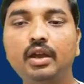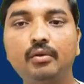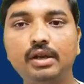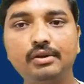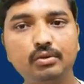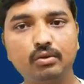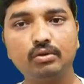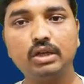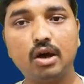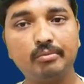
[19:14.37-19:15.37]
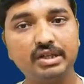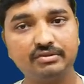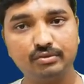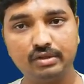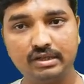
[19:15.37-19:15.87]
You need to count how many
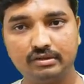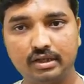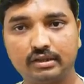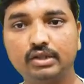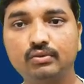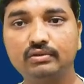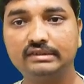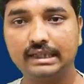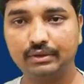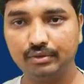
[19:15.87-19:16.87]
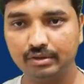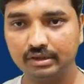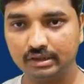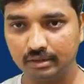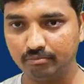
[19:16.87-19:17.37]
students are there who secured
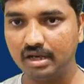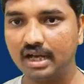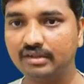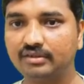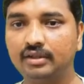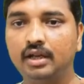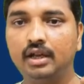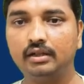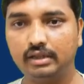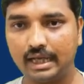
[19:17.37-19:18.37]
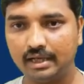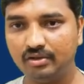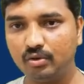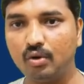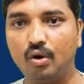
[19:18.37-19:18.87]
the marks
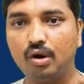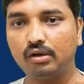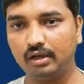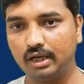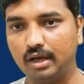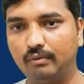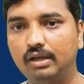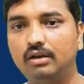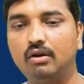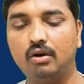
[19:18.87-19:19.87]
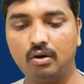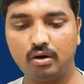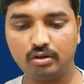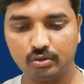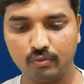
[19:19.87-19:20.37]
10 or 11
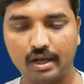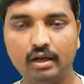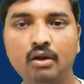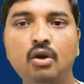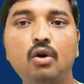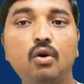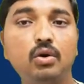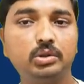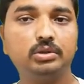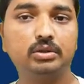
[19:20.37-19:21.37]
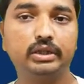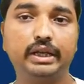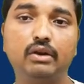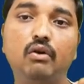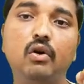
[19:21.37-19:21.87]
or 12 or
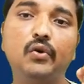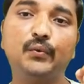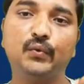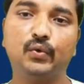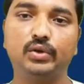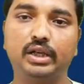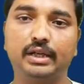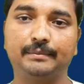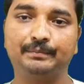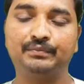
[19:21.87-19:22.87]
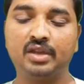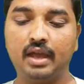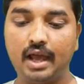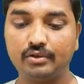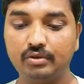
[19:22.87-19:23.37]
13 or 14.
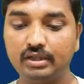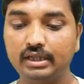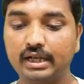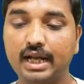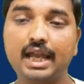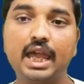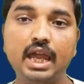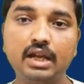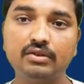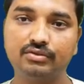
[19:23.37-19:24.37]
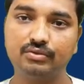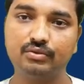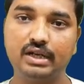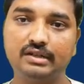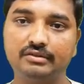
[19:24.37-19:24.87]
Actually there are 8
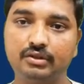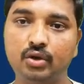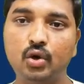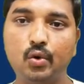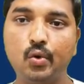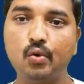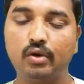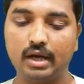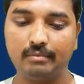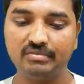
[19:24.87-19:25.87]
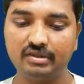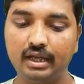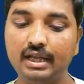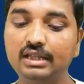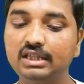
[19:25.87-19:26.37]
students who comes
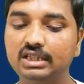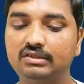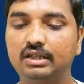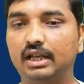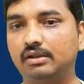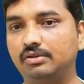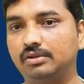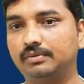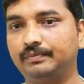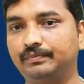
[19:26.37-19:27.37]
in this range,